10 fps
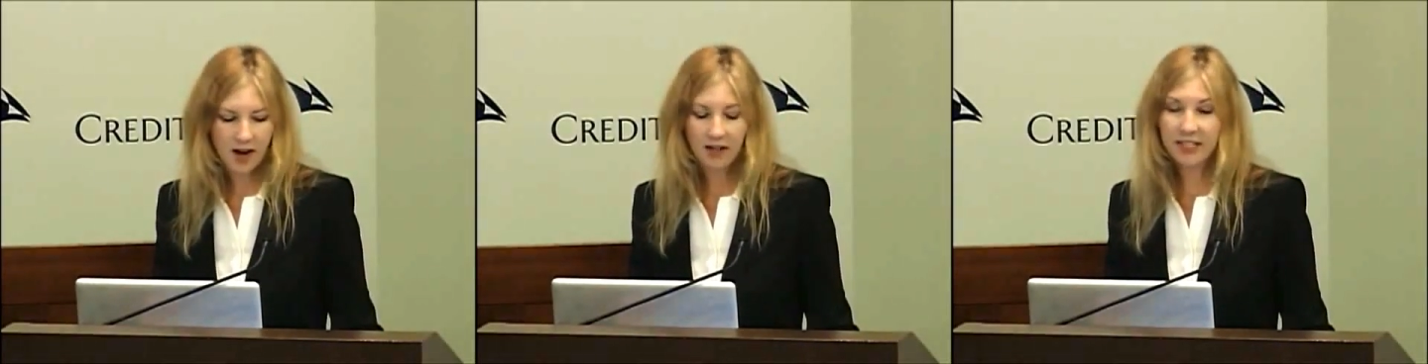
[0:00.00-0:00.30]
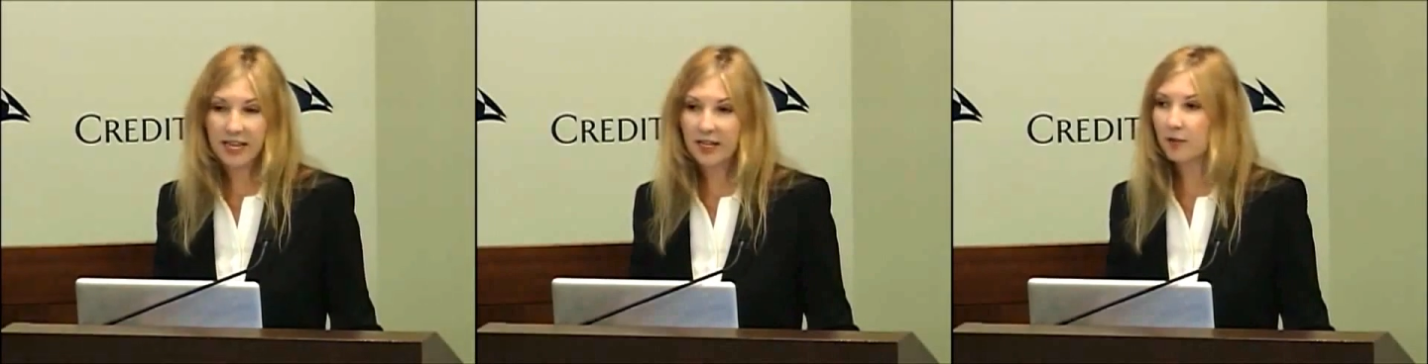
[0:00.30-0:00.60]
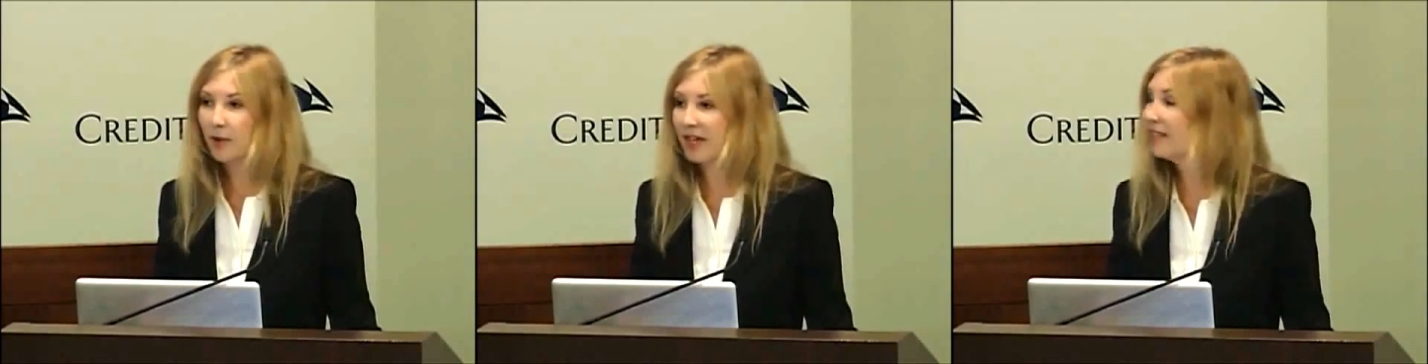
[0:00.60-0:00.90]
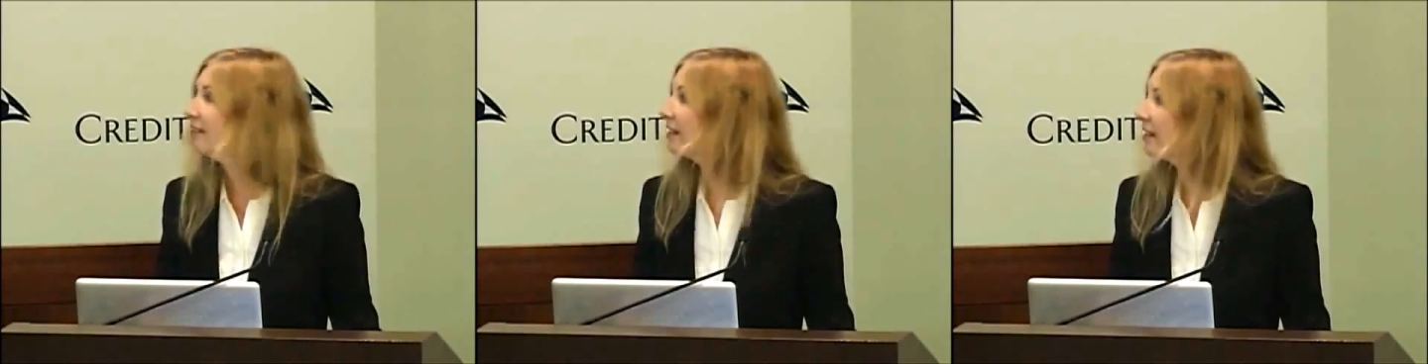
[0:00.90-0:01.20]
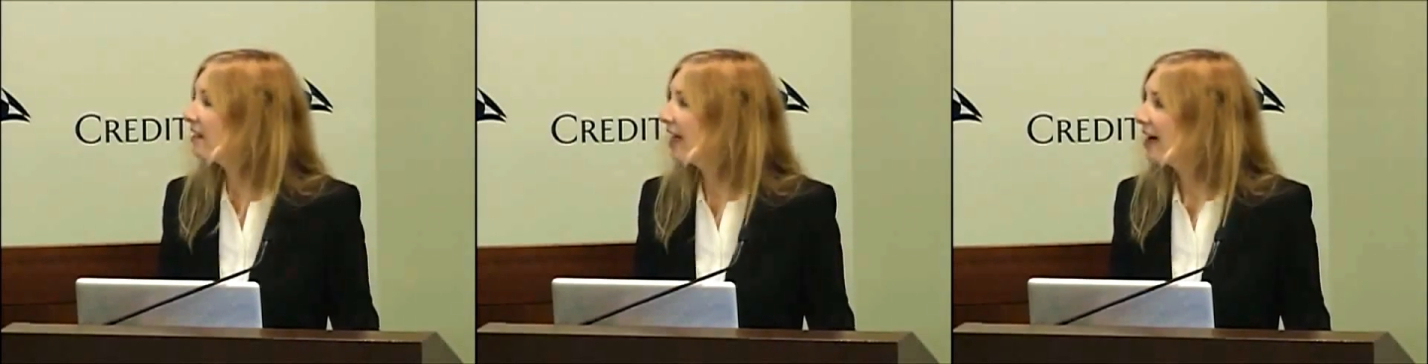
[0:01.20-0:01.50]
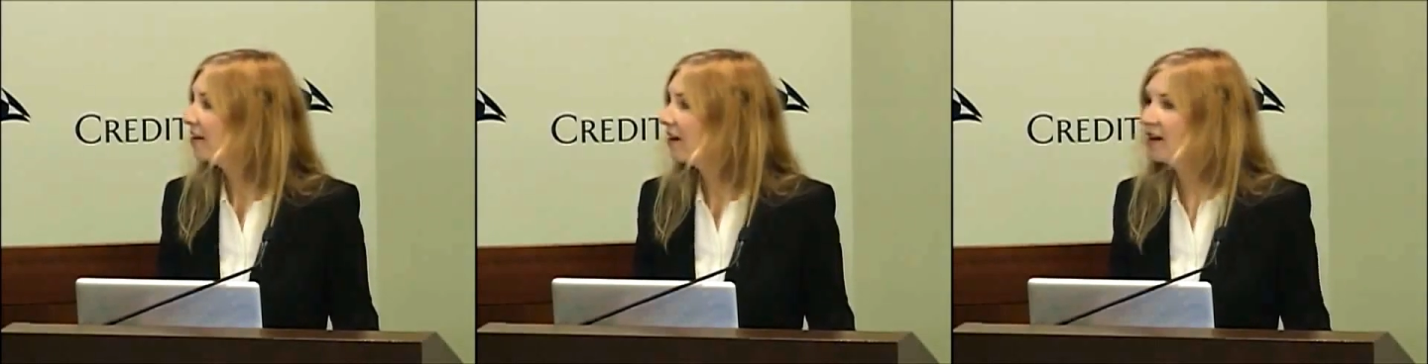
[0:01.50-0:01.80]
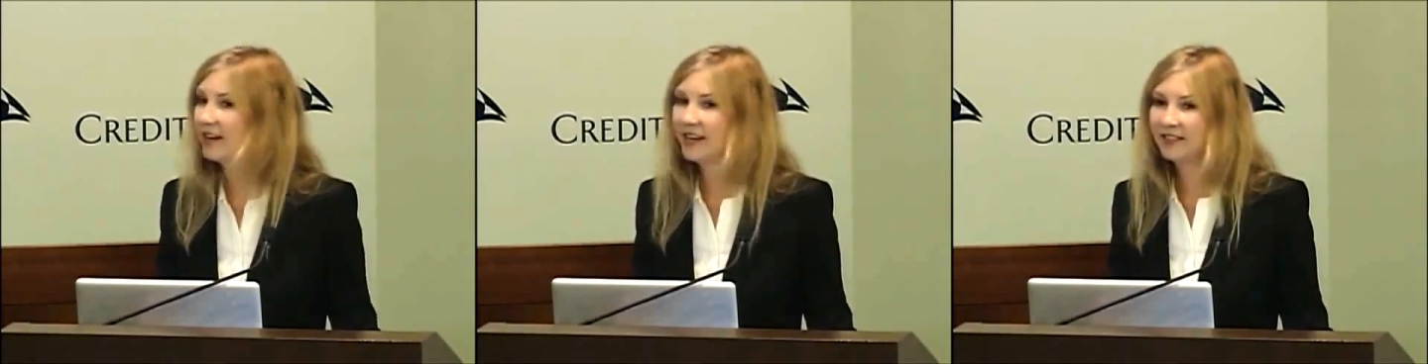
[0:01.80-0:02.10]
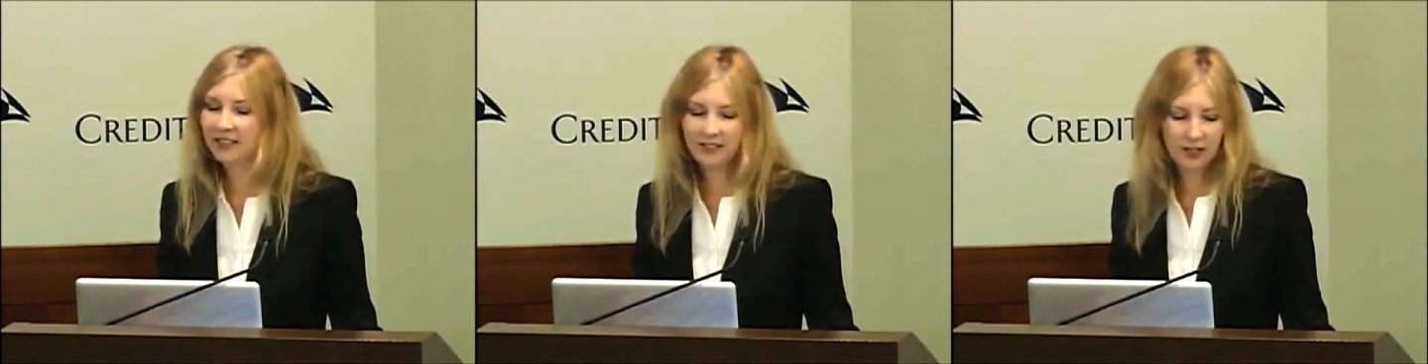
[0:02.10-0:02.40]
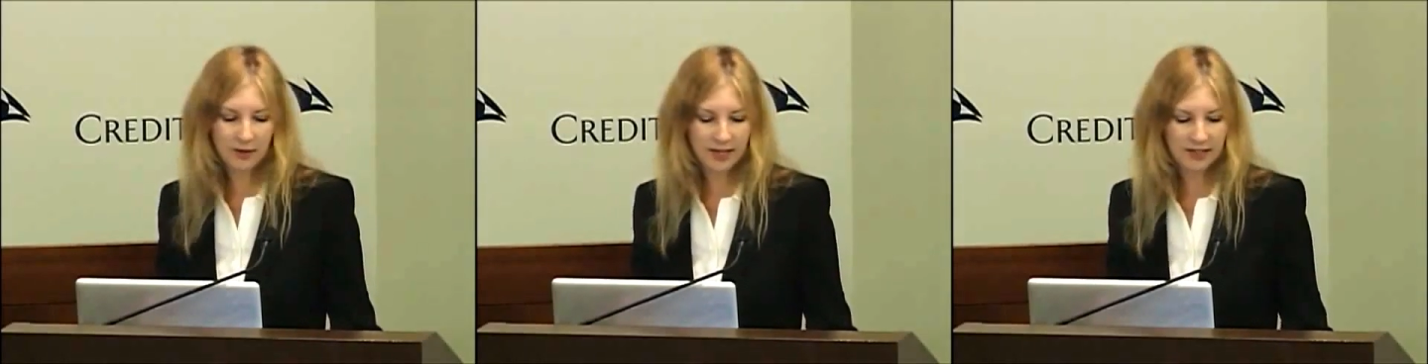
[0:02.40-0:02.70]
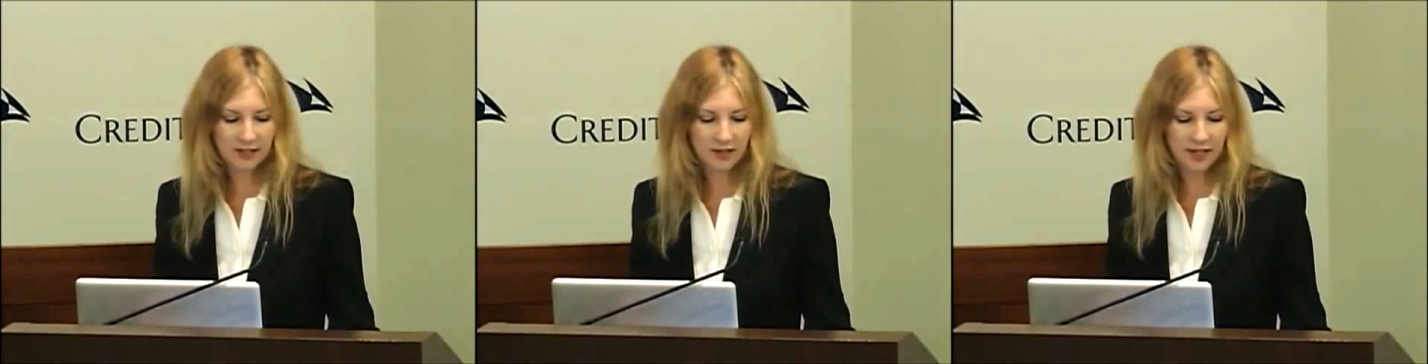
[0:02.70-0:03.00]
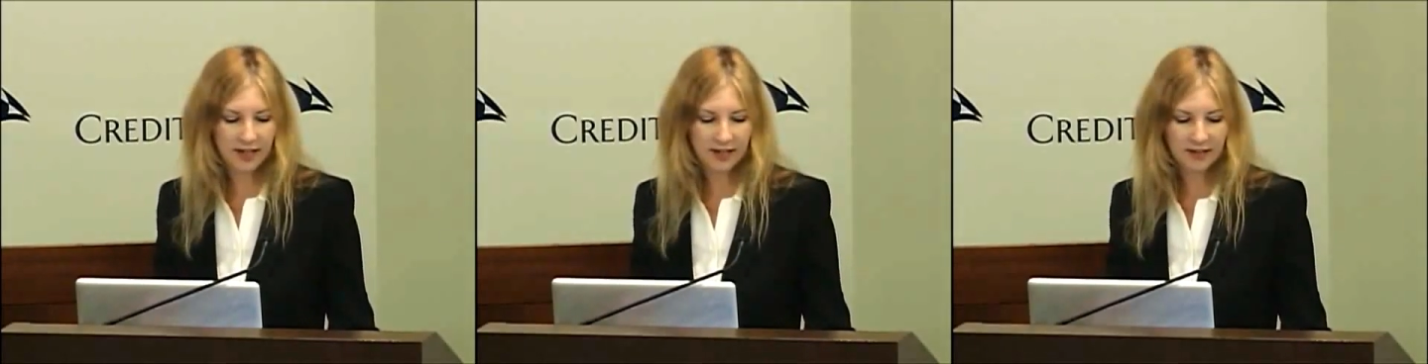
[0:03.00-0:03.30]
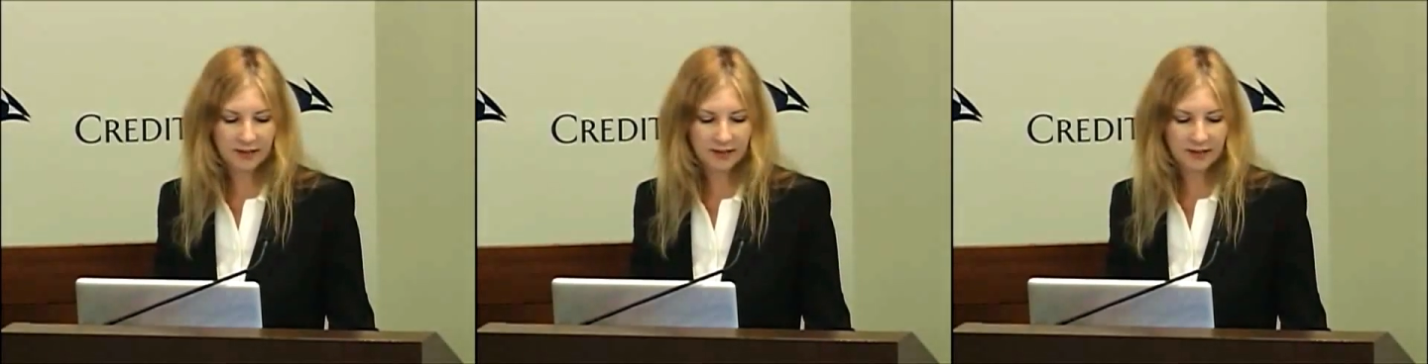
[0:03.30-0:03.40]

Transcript: Our data is processed in the cloud on EC2 and S3.